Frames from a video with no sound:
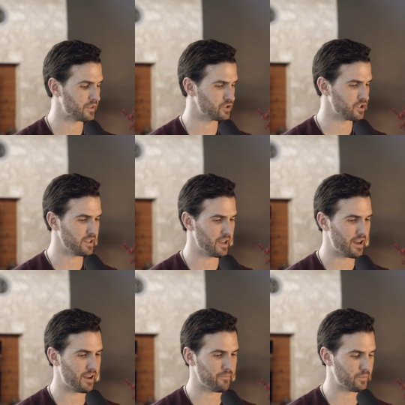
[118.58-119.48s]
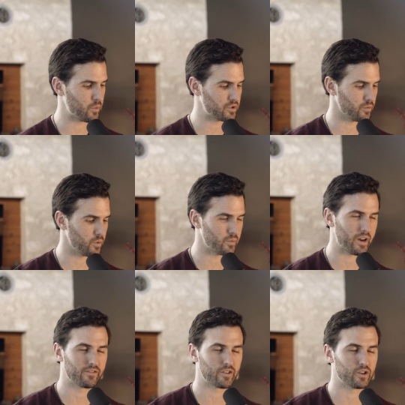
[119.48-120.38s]
she was
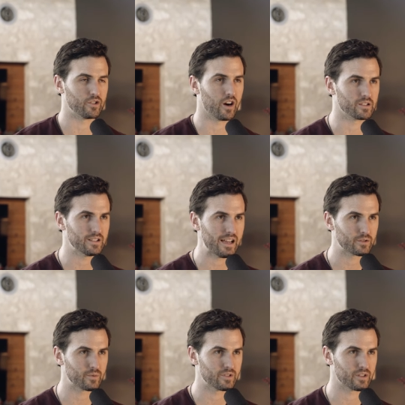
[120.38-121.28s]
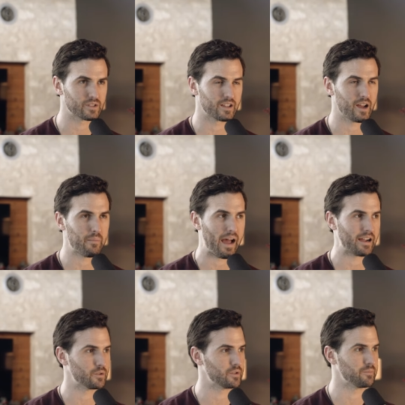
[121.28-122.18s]
waiting for her dog's test results to come
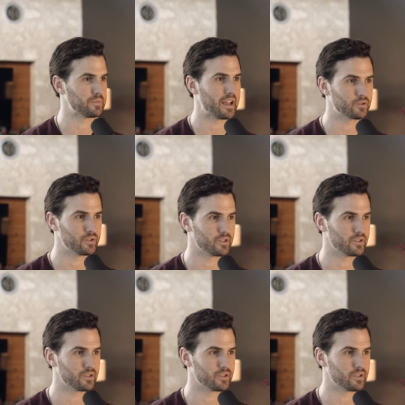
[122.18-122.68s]
back. There were some test